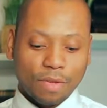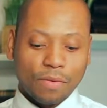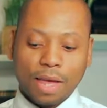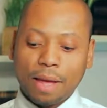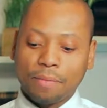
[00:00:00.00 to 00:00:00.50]

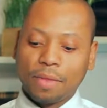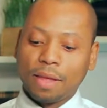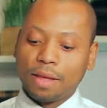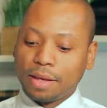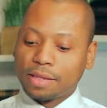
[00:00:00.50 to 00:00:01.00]
Okay?
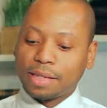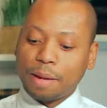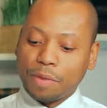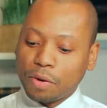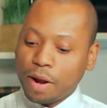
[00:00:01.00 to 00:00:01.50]

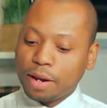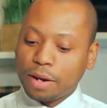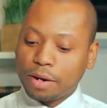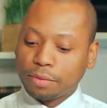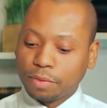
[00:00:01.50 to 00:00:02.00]
Same thing right
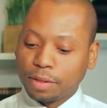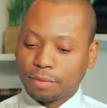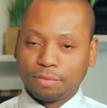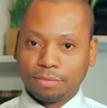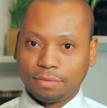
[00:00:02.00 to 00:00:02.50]
here.
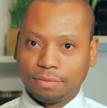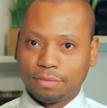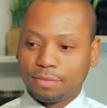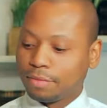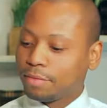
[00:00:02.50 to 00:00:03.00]

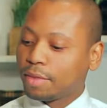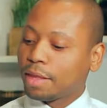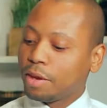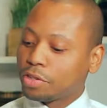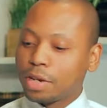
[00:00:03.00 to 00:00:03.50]

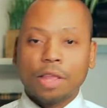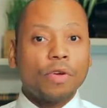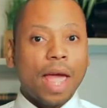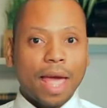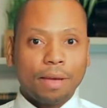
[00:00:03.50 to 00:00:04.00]
Here's
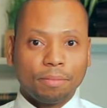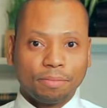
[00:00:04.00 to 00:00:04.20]
another A.